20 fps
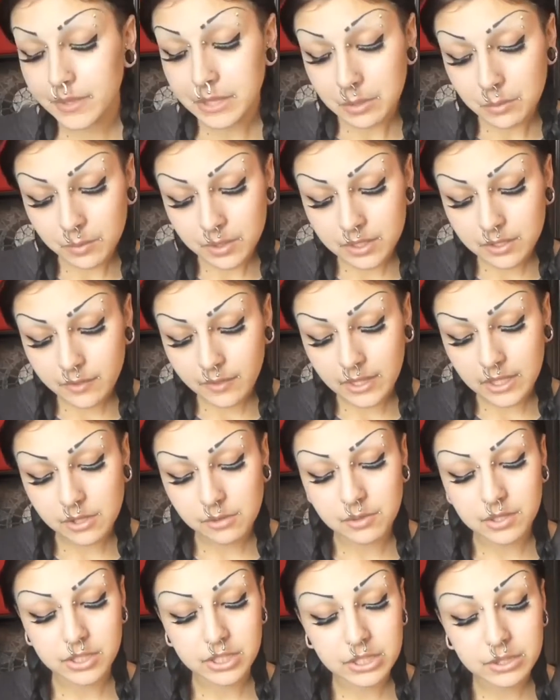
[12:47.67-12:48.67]
The oil that you
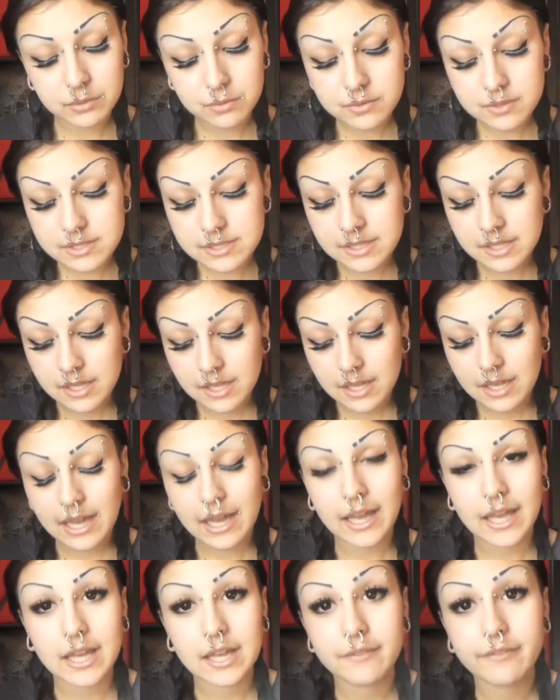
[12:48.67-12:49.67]
can use,
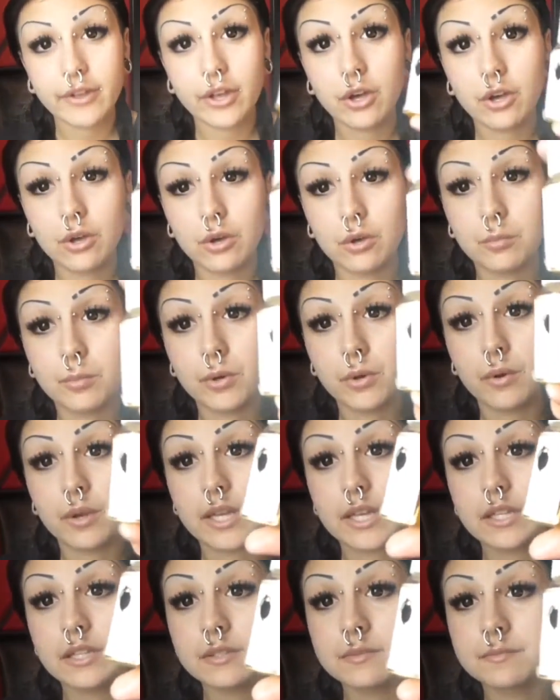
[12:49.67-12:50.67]
I have jojoba
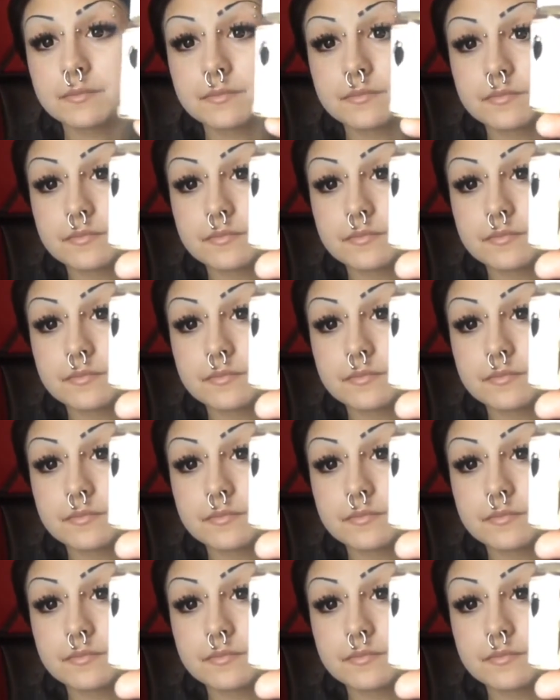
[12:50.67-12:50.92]
oil,